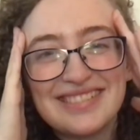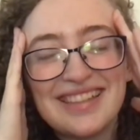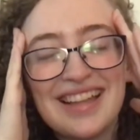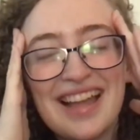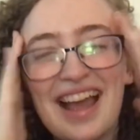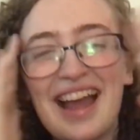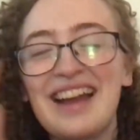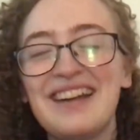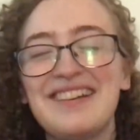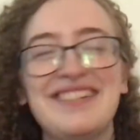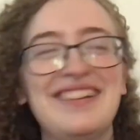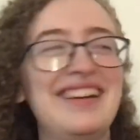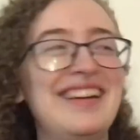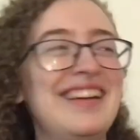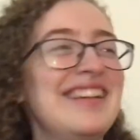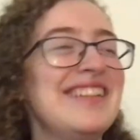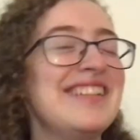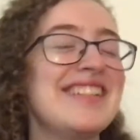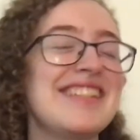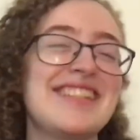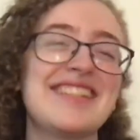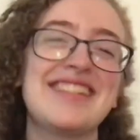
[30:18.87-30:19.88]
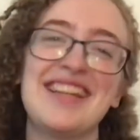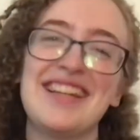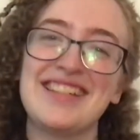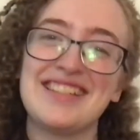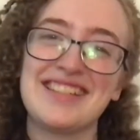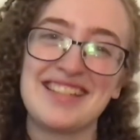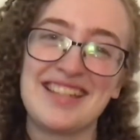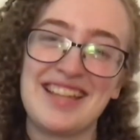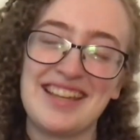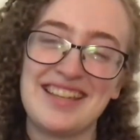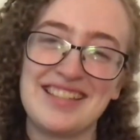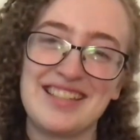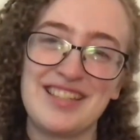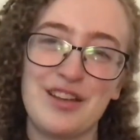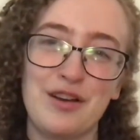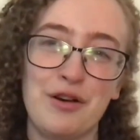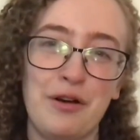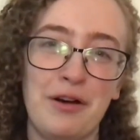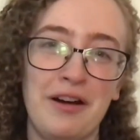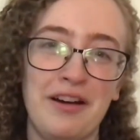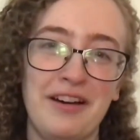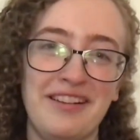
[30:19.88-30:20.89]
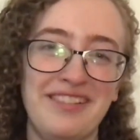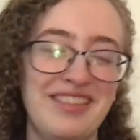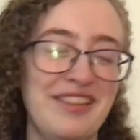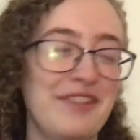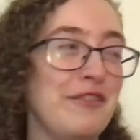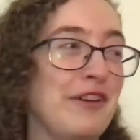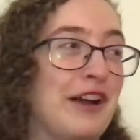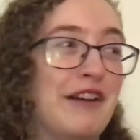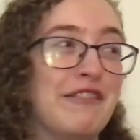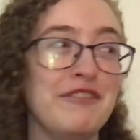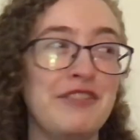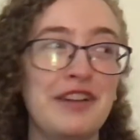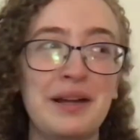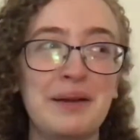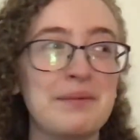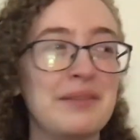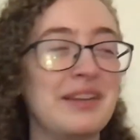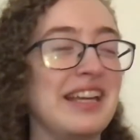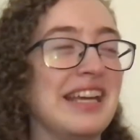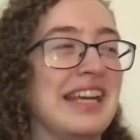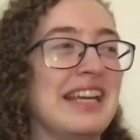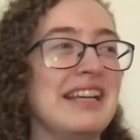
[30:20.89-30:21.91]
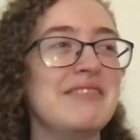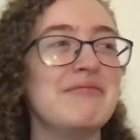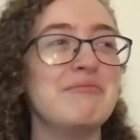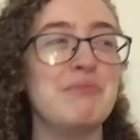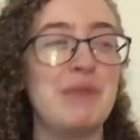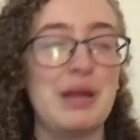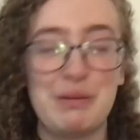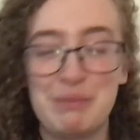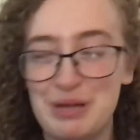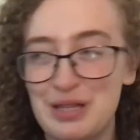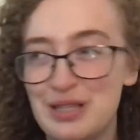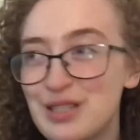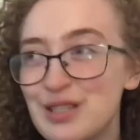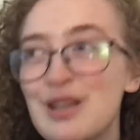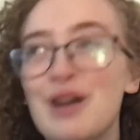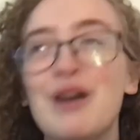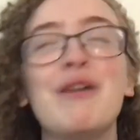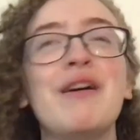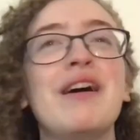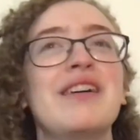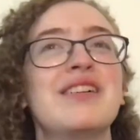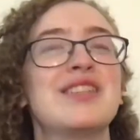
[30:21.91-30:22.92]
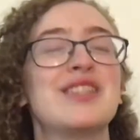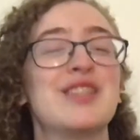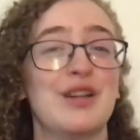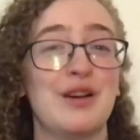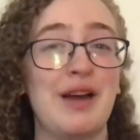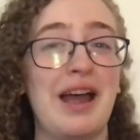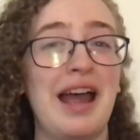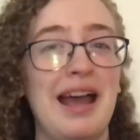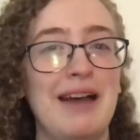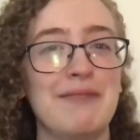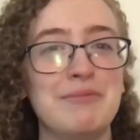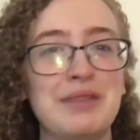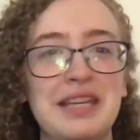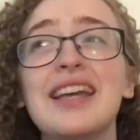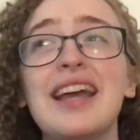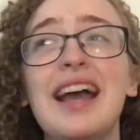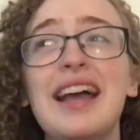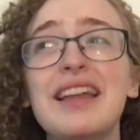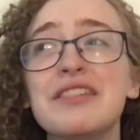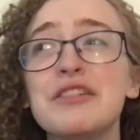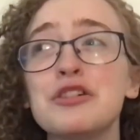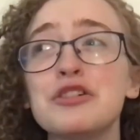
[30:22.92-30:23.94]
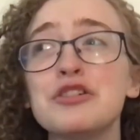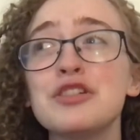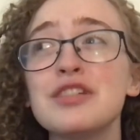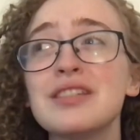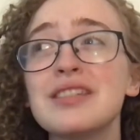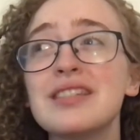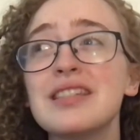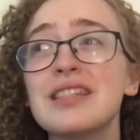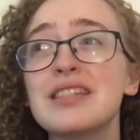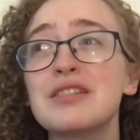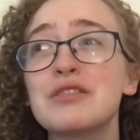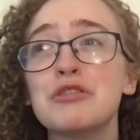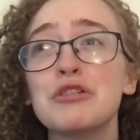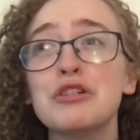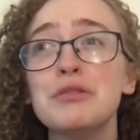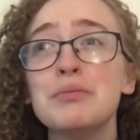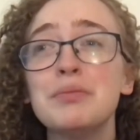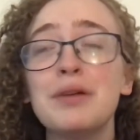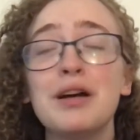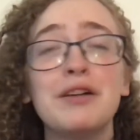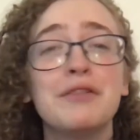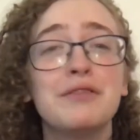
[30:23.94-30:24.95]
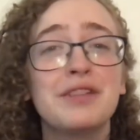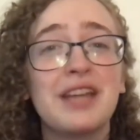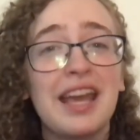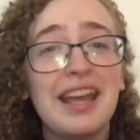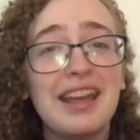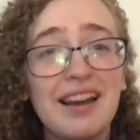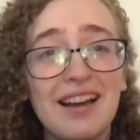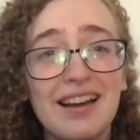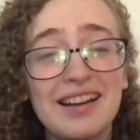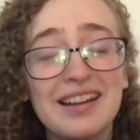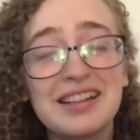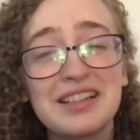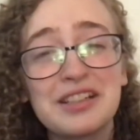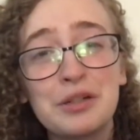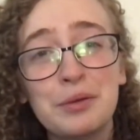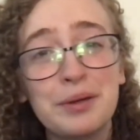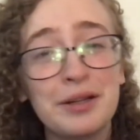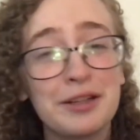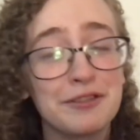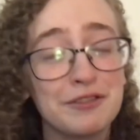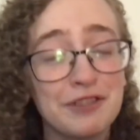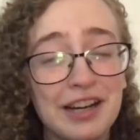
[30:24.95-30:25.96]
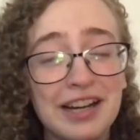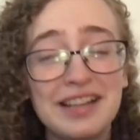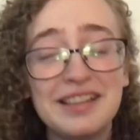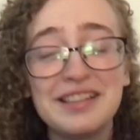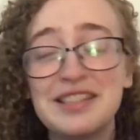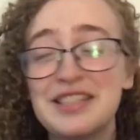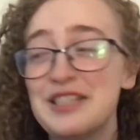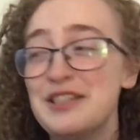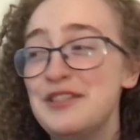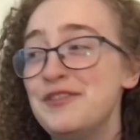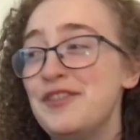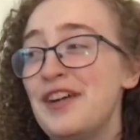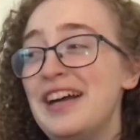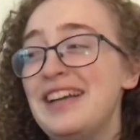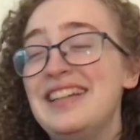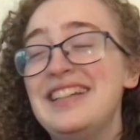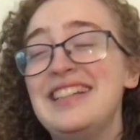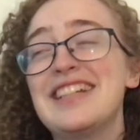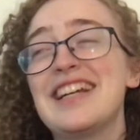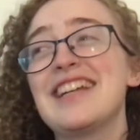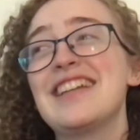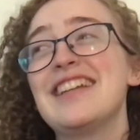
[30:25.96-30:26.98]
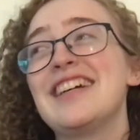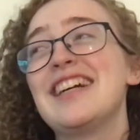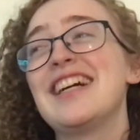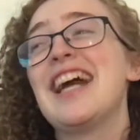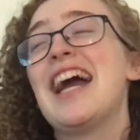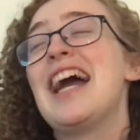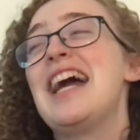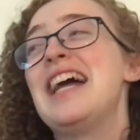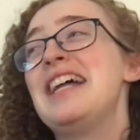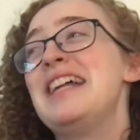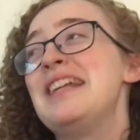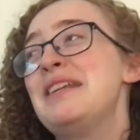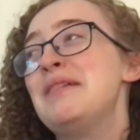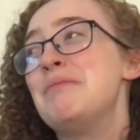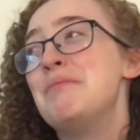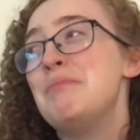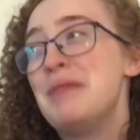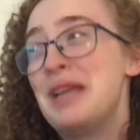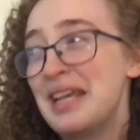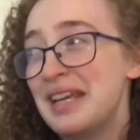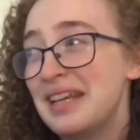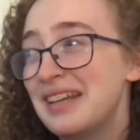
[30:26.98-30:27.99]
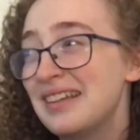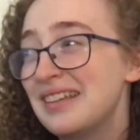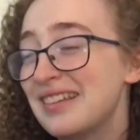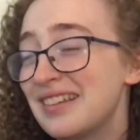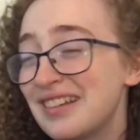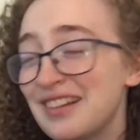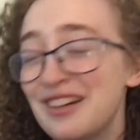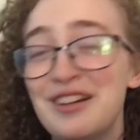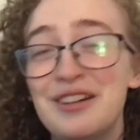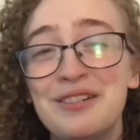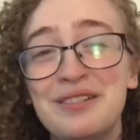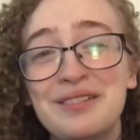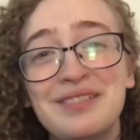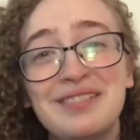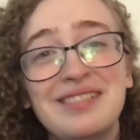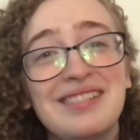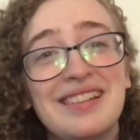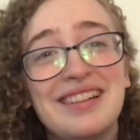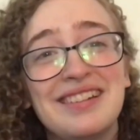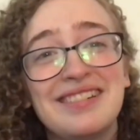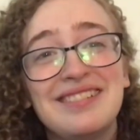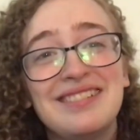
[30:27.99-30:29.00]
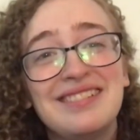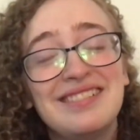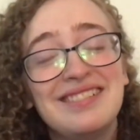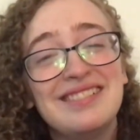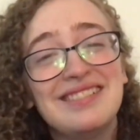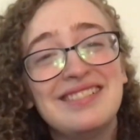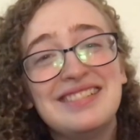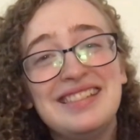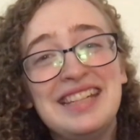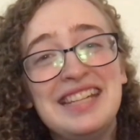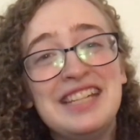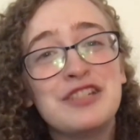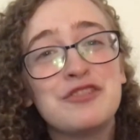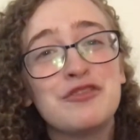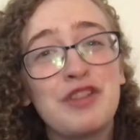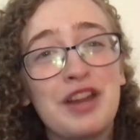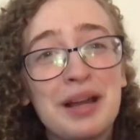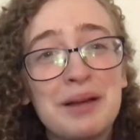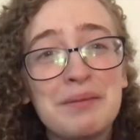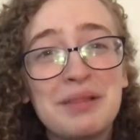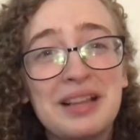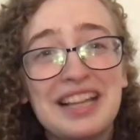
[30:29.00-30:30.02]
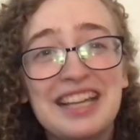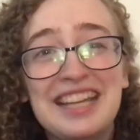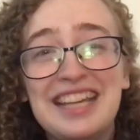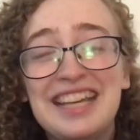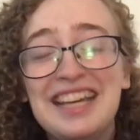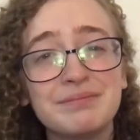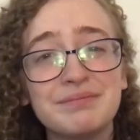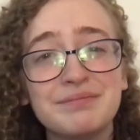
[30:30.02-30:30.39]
I don't know, it just hits so hard. The found family made me so, so happy. And they're just this group of chaotic queer friends who find each other and make their own little niche family.